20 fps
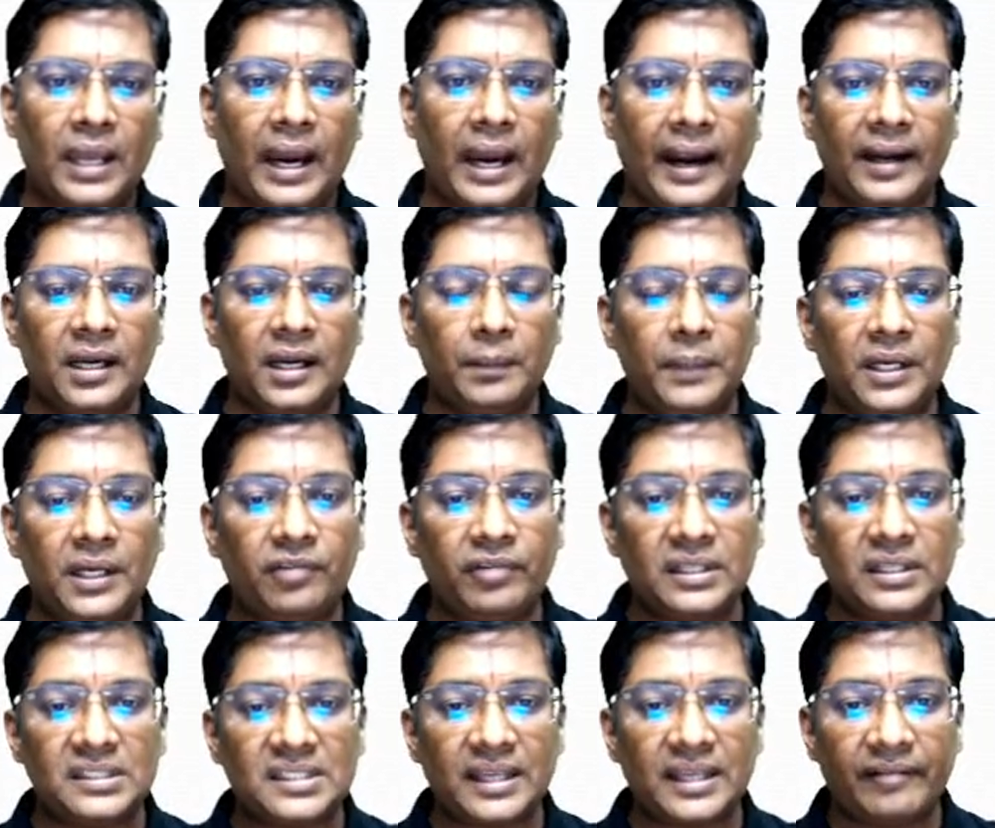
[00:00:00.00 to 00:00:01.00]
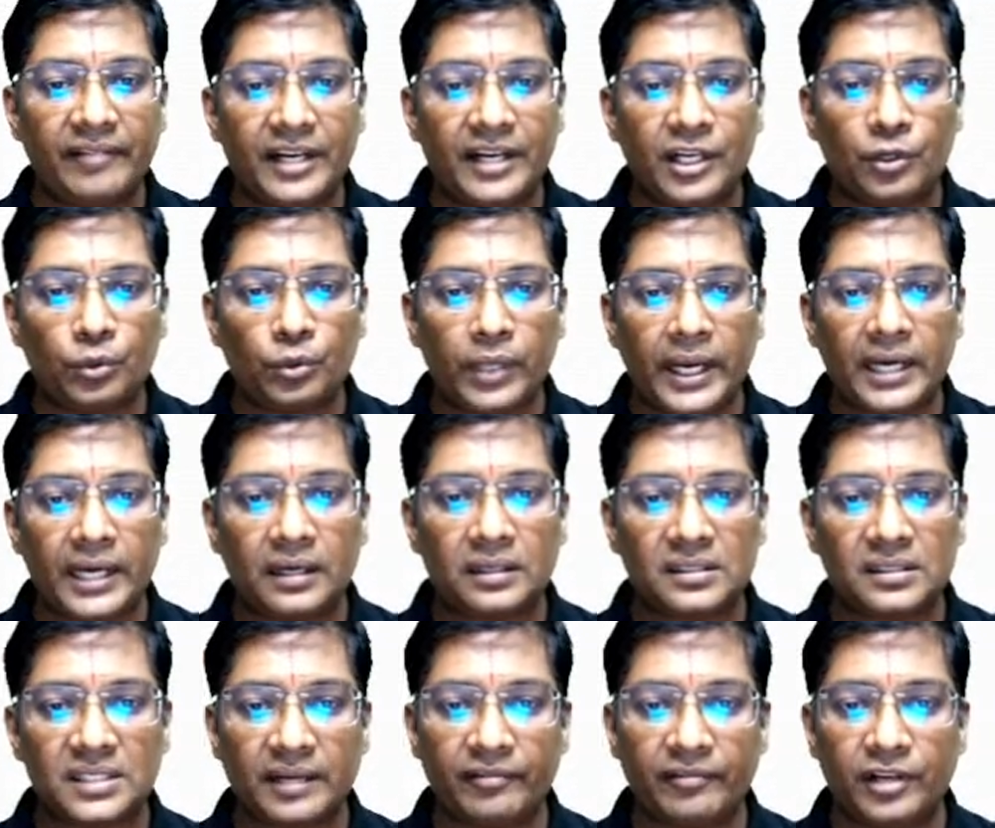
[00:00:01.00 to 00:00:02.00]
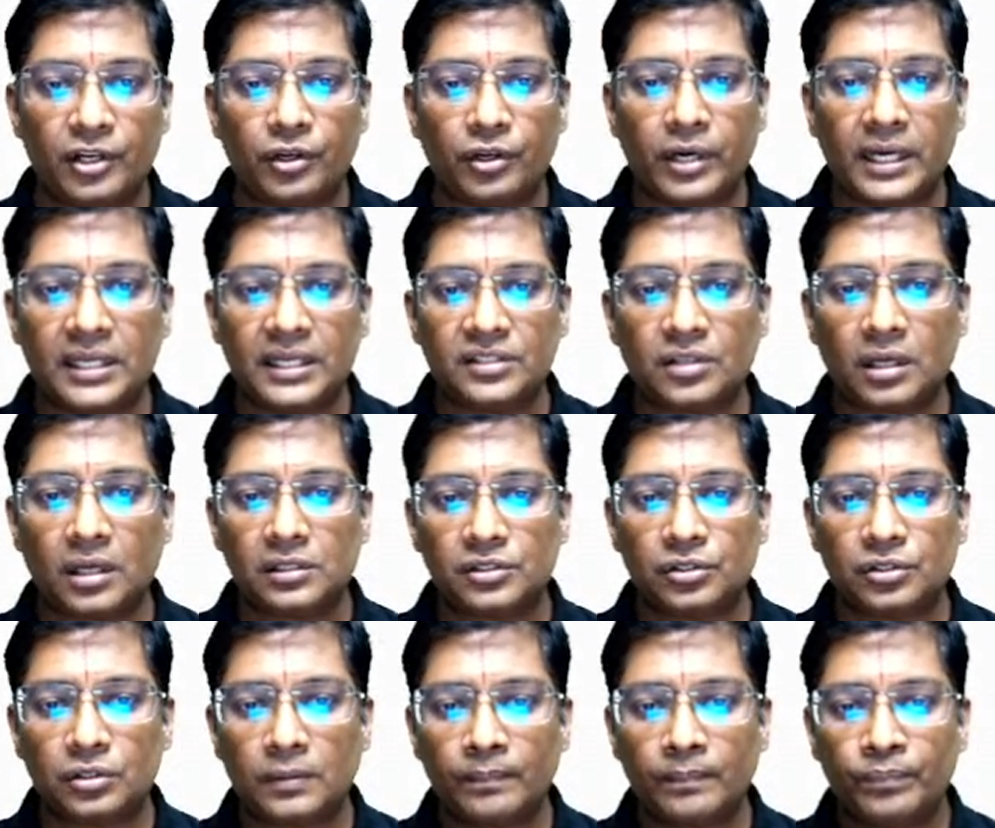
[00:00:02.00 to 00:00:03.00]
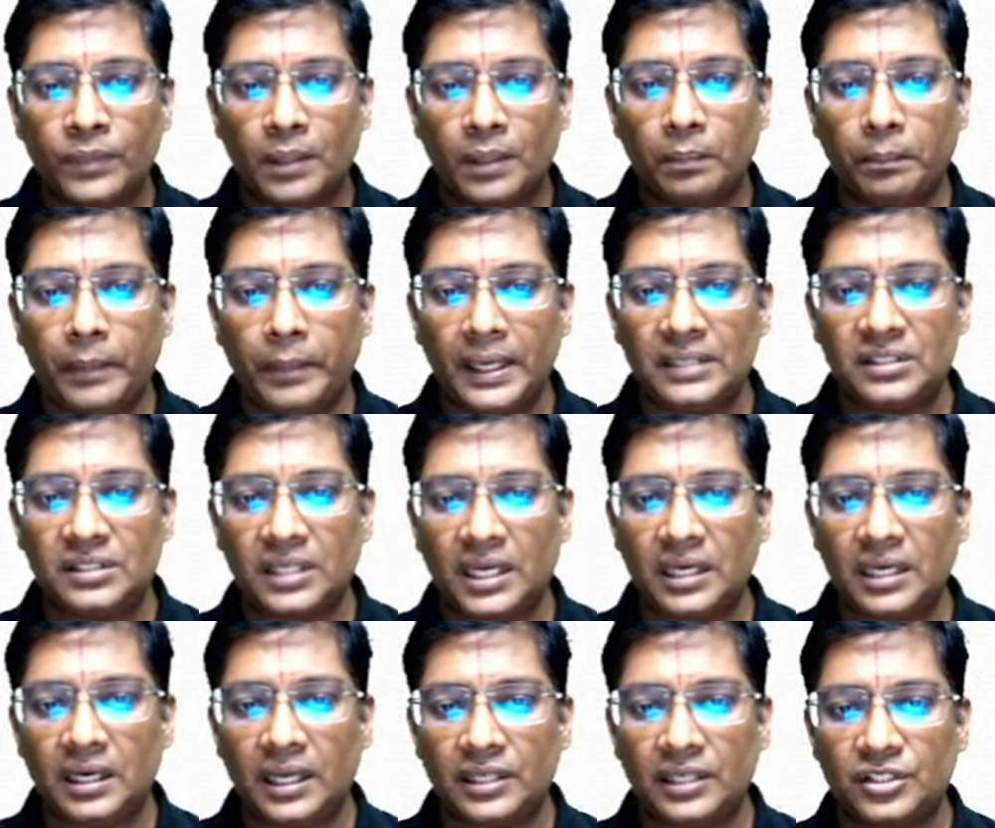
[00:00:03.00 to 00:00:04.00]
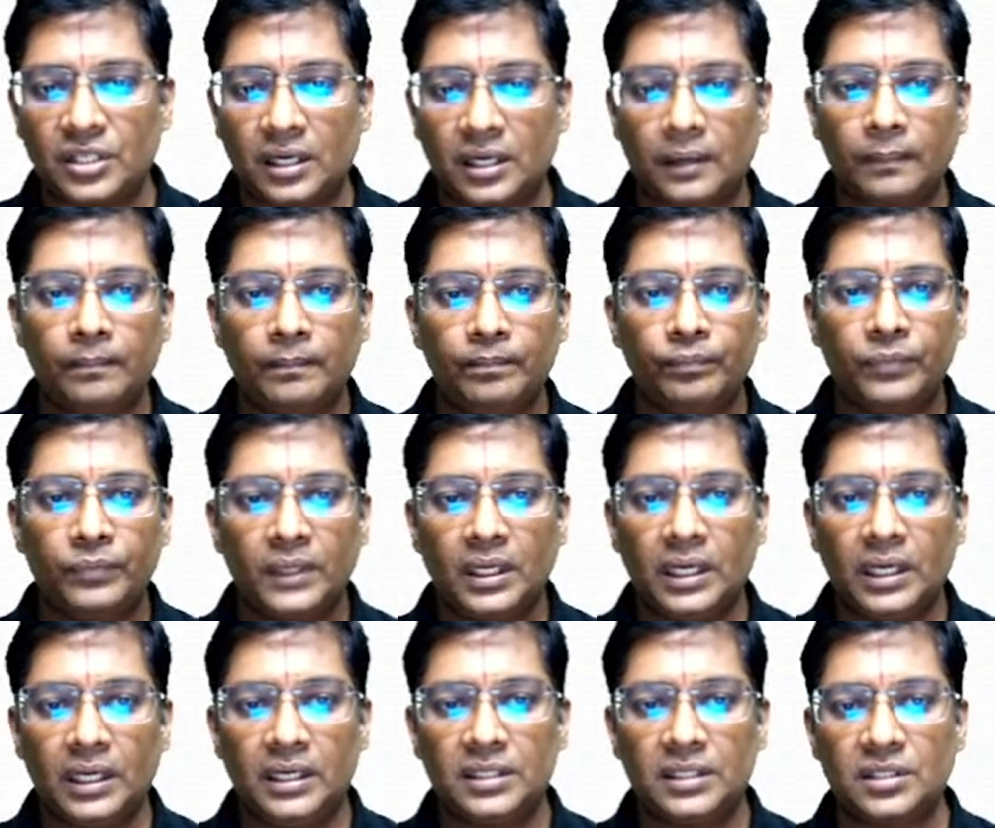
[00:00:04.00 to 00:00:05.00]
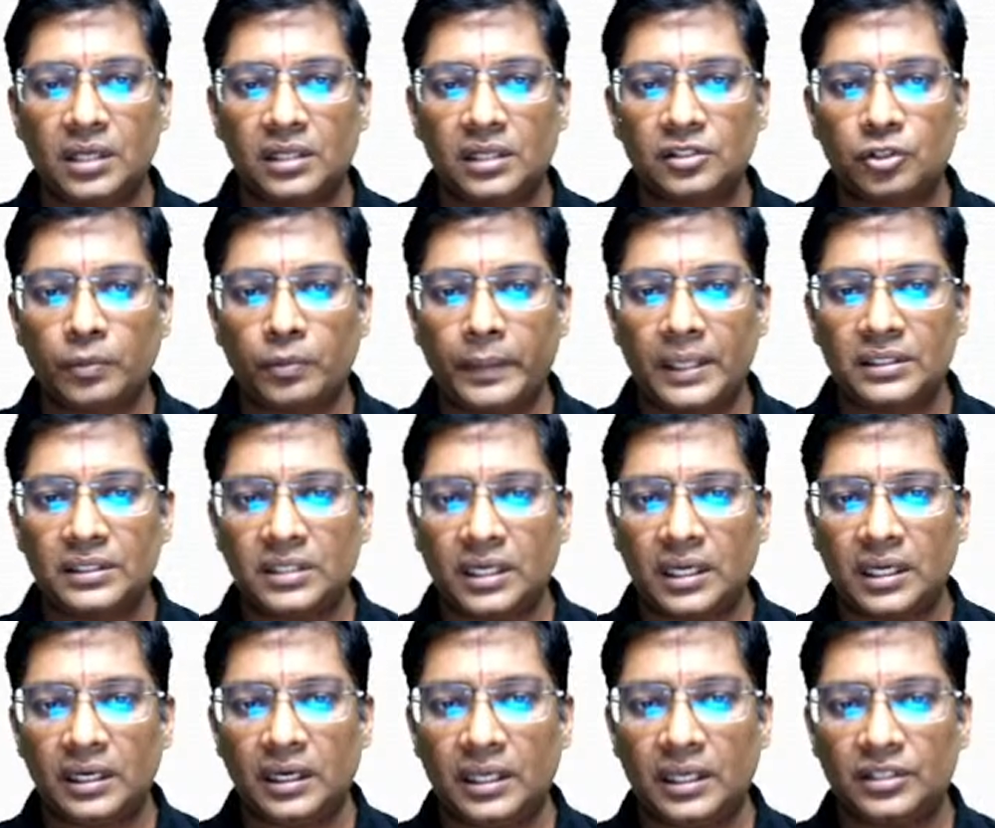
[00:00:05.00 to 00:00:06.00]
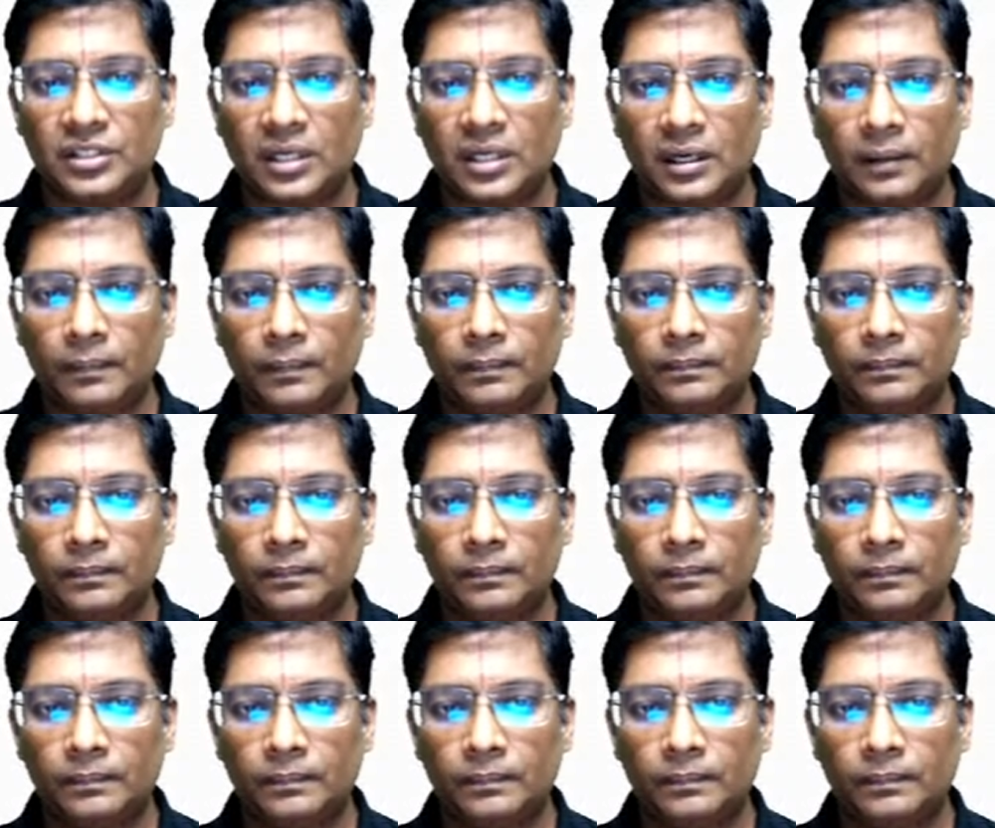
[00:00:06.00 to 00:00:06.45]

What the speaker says: and between 7 to 8 is also basic in nature. It is also basic in nature.